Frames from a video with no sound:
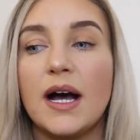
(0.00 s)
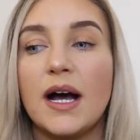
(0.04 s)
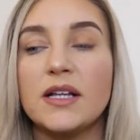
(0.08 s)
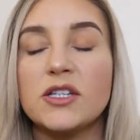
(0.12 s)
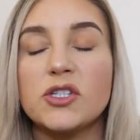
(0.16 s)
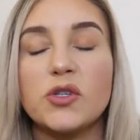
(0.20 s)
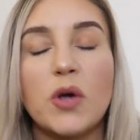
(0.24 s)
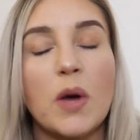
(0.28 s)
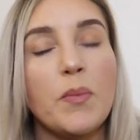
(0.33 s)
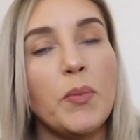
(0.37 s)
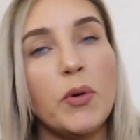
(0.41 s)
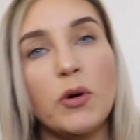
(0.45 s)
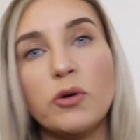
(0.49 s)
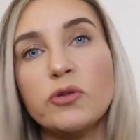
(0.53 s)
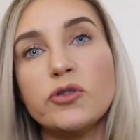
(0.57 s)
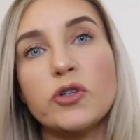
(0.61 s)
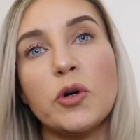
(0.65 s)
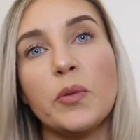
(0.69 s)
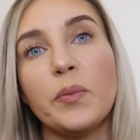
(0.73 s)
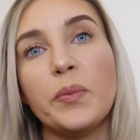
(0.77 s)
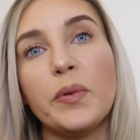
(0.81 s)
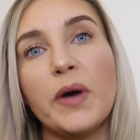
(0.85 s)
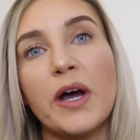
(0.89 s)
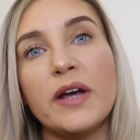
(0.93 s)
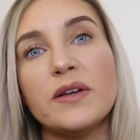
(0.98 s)
so I pulled
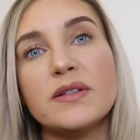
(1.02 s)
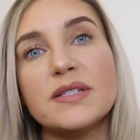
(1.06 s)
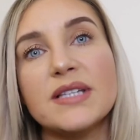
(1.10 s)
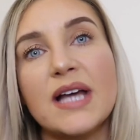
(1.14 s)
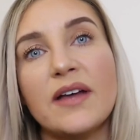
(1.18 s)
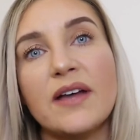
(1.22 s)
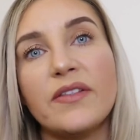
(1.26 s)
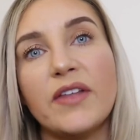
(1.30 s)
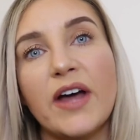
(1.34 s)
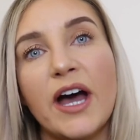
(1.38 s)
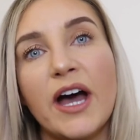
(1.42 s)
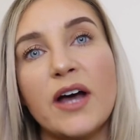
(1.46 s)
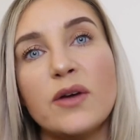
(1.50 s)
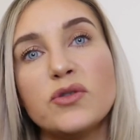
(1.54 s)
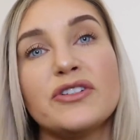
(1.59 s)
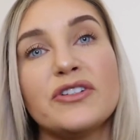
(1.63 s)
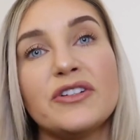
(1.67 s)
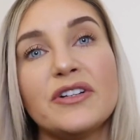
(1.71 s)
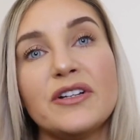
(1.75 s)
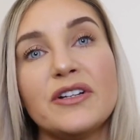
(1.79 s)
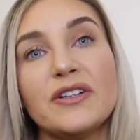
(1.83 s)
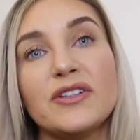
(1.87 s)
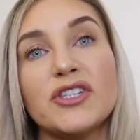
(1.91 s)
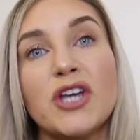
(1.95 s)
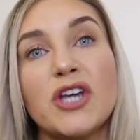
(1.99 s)
up outside the house.
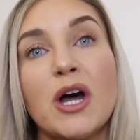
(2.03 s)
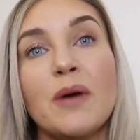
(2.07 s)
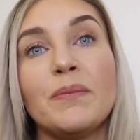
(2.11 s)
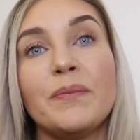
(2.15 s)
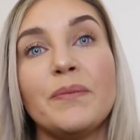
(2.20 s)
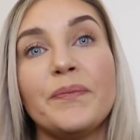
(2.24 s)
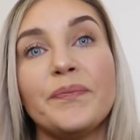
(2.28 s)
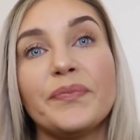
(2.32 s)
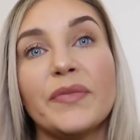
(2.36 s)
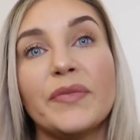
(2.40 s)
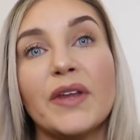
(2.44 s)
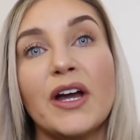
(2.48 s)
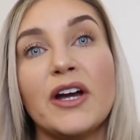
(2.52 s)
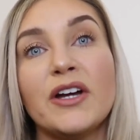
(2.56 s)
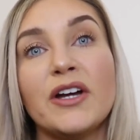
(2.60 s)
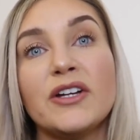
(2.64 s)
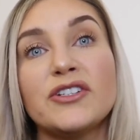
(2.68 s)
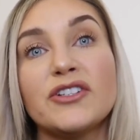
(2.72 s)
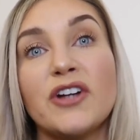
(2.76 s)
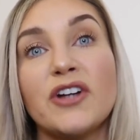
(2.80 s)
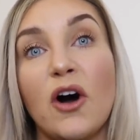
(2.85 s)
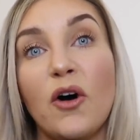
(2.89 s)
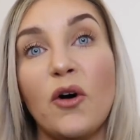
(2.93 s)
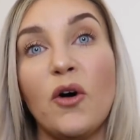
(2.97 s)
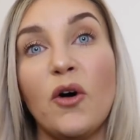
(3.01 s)
Tom had
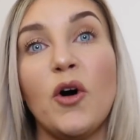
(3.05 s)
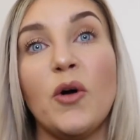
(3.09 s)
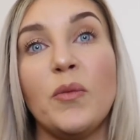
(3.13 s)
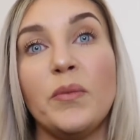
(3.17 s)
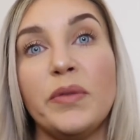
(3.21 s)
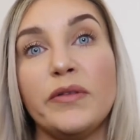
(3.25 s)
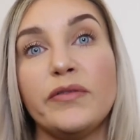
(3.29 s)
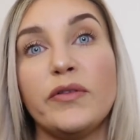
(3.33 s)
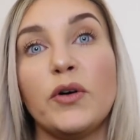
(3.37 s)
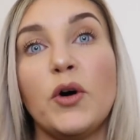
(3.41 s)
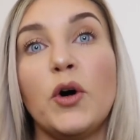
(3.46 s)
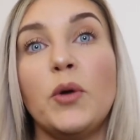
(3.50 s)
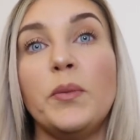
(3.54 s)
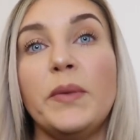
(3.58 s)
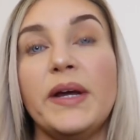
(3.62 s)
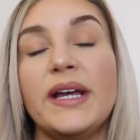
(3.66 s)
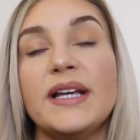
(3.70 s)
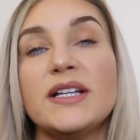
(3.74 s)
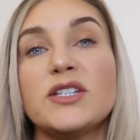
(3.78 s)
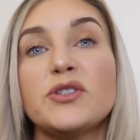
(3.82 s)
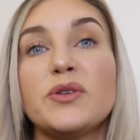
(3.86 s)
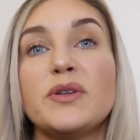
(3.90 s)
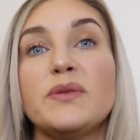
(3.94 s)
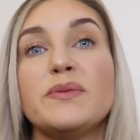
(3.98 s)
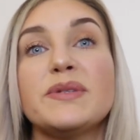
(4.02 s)
got home before me,
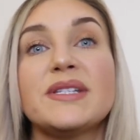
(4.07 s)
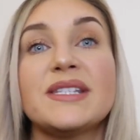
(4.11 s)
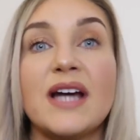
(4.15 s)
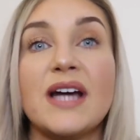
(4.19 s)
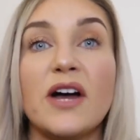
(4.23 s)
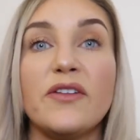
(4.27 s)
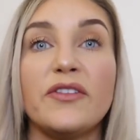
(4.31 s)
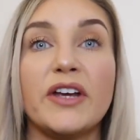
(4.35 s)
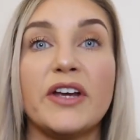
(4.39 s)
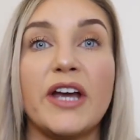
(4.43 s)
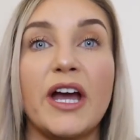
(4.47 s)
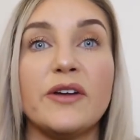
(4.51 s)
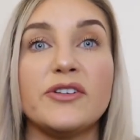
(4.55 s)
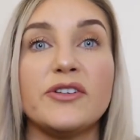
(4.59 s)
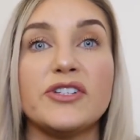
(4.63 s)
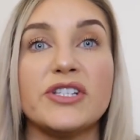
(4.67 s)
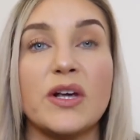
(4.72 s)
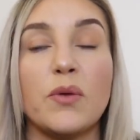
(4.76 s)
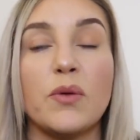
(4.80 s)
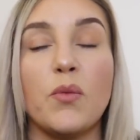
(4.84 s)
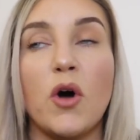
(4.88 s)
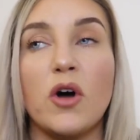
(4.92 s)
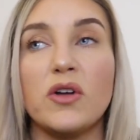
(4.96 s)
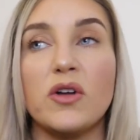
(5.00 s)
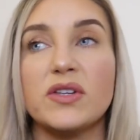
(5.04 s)
so he was sat on the couch as I
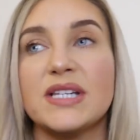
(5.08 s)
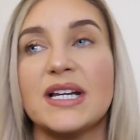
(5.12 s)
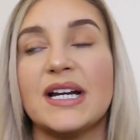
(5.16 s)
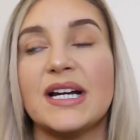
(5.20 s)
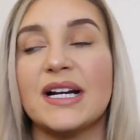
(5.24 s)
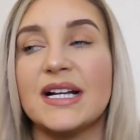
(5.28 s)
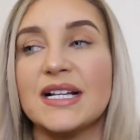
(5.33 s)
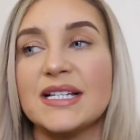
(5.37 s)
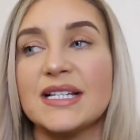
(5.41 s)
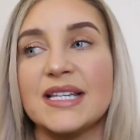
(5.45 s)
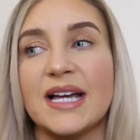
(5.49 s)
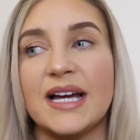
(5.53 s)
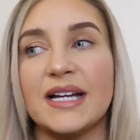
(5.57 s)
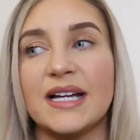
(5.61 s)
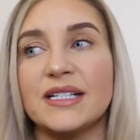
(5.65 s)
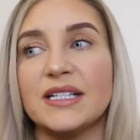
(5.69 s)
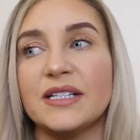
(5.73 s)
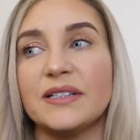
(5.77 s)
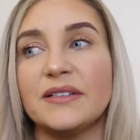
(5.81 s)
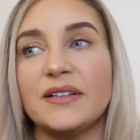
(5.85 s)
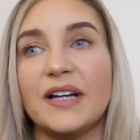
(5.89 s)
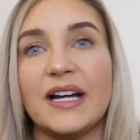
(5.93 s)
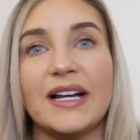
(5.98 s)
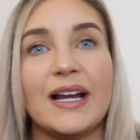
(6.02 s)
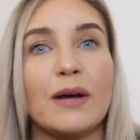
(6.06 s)
walked in, and I said,
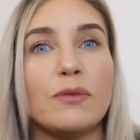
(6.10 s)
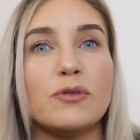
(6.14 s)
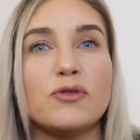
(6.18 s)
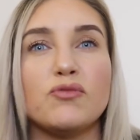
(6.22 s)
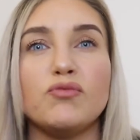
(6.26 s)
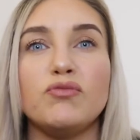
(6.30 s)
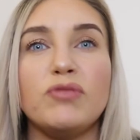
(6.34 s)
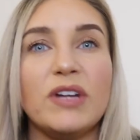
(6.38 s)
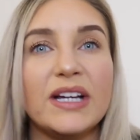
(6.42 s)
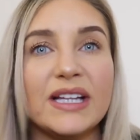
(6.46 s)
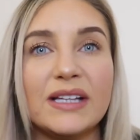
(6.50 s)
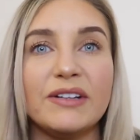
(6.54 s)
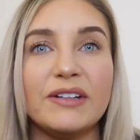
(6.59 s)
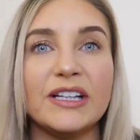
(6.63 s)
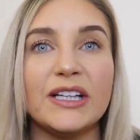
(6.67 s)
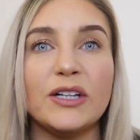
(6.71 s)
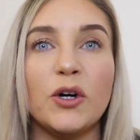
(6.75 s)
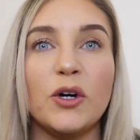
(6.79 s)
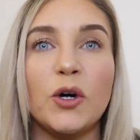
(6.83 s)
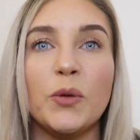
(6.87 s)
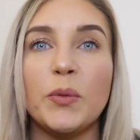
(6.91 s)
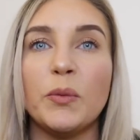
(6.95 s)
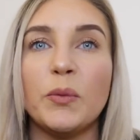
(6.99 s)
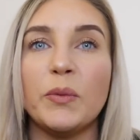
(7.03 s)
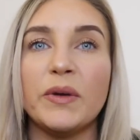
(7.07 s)
and I was really, really
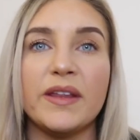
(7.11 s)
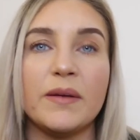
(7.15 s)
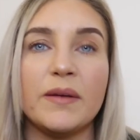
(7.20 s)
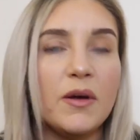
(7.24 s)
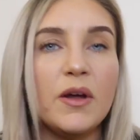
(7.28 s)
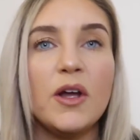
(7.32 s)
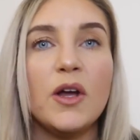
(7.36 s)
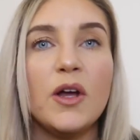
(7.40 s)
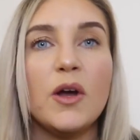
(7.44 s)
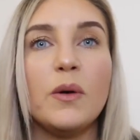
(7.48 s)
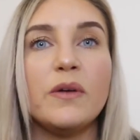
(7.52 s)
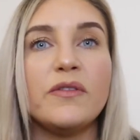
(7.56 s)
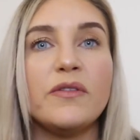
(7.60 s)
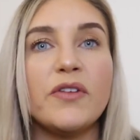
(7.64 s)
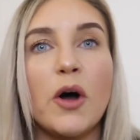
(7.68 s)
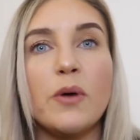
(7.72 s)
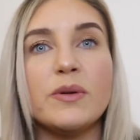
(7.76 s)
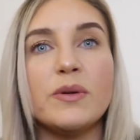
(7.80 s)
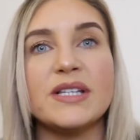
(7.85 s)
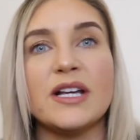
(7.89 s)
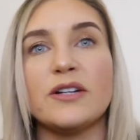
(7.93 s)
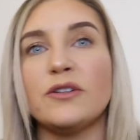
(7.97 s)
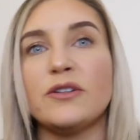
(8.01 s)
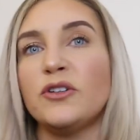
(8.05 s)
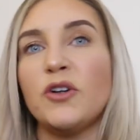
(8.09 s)
open with him. We've
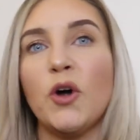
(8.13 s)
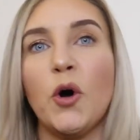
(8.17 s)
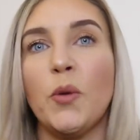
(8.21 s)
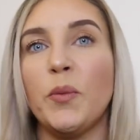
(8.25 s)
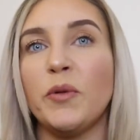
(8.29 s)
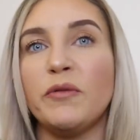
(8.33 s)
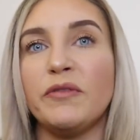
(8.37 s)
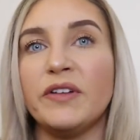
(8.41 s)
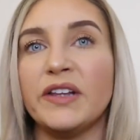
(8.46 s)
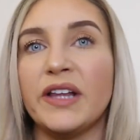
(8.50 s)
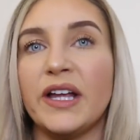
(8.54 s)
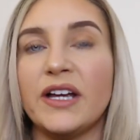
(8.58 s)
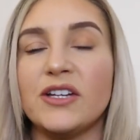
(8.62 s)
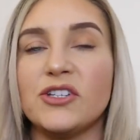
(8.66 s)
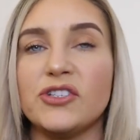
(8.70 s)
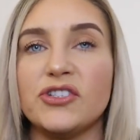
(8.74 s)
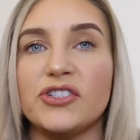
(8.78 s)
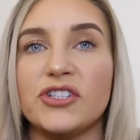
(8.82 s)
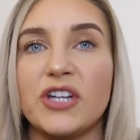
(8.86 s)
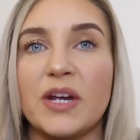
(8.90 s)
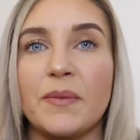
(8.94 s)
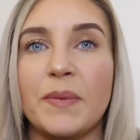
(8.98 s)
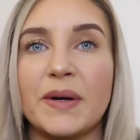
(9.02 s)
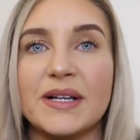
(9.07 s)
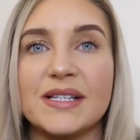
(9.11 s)
always had an open
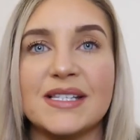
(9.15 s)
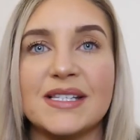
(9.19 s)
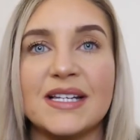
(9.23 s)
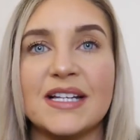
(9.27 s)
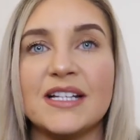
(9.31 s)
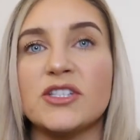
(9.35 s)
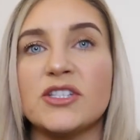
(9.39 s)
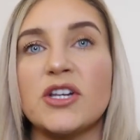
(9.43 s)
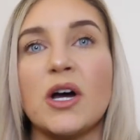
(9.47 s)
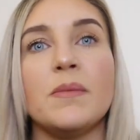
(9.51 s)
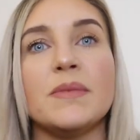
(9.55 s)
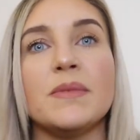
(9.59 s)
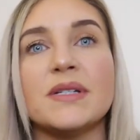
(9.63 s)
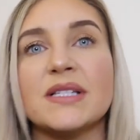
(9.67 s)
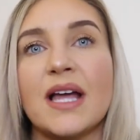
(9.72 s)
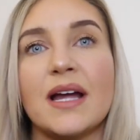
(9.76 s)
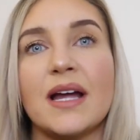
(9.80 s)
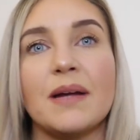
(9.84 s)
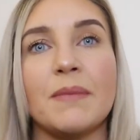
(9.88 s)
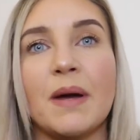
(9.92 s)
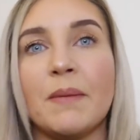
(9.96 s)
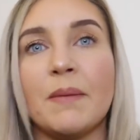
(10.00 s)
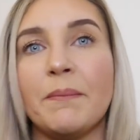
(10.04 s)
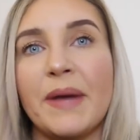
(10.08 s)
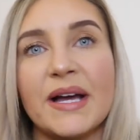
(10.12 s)
relationship. I see Tom as like
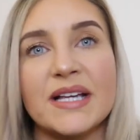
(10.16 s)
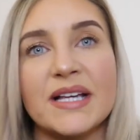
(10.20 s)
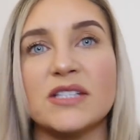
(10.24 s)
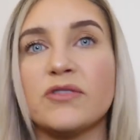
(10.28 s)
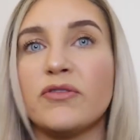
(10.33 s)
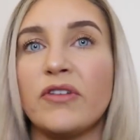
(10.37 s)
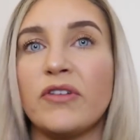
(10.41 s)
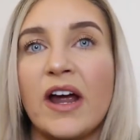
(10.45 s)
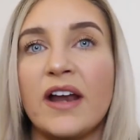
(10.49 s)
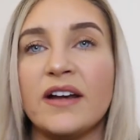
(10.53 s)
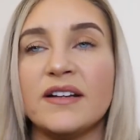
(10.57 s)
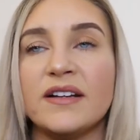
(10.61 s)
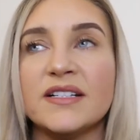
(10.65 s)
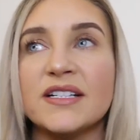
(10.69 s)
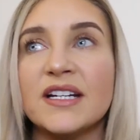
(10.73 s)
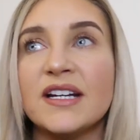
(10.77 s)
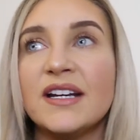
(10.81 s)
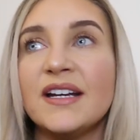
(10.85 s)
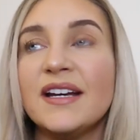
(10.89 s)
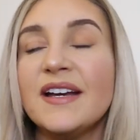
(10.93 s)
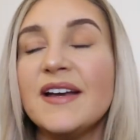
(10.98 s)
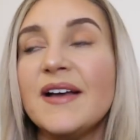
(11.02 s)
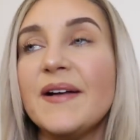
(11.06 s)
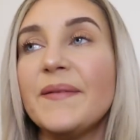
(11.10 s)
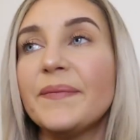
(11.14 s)
my best friend.
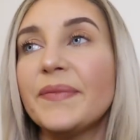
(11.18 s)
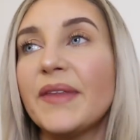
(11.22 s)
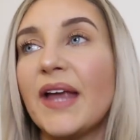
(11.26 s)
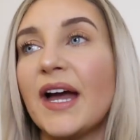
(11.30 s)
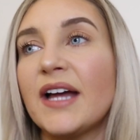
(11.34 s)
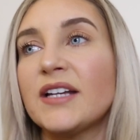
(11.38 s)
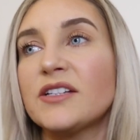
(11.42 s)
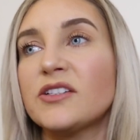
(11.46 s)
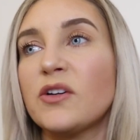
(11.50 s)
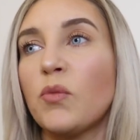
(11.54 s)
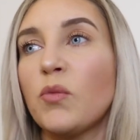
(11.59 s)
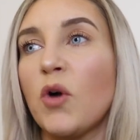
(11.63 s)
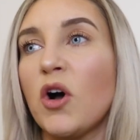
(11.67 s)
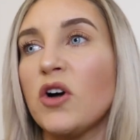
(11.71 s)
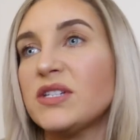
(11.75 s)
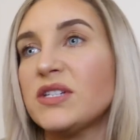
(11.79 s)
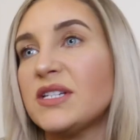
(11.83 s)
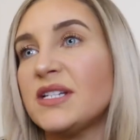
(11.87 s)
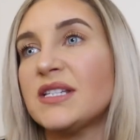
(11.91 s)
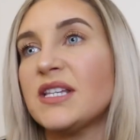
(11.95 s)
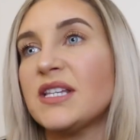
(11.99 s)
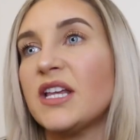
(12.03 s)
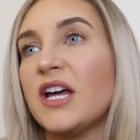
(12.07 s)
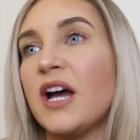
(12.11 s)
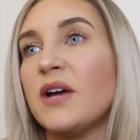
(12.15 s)
And I walked
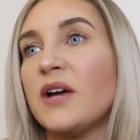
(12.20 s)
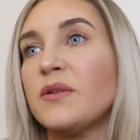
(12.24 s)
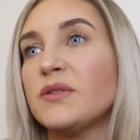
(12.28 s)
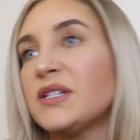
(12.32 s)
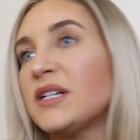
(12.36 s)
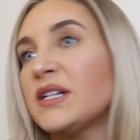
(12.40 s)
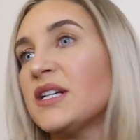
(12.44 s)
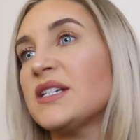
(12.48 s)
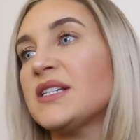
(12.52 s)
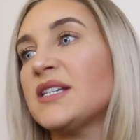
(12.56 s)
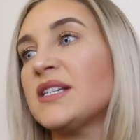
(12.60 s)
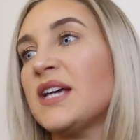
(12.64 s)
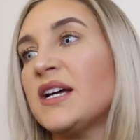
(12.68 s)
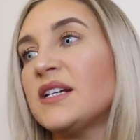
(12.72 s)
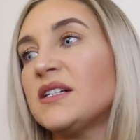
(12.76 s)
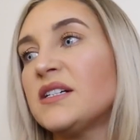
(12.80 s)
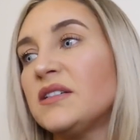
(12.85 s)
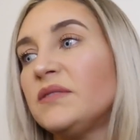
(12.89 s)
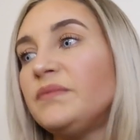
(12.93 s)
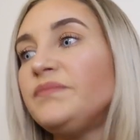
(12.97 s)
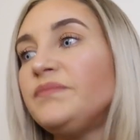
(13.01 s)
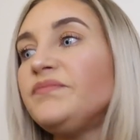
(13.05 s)
into the house and I said,